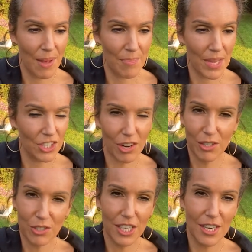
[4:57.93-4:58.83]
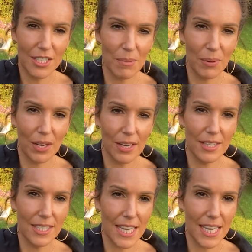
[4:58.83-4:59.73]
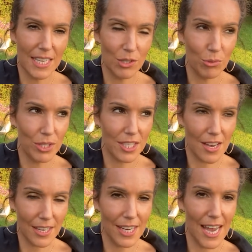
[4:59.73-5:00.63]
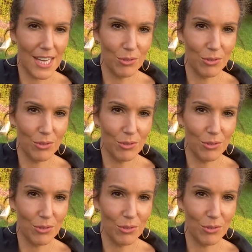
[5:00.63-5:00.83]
and try not to use it because it's all circulated,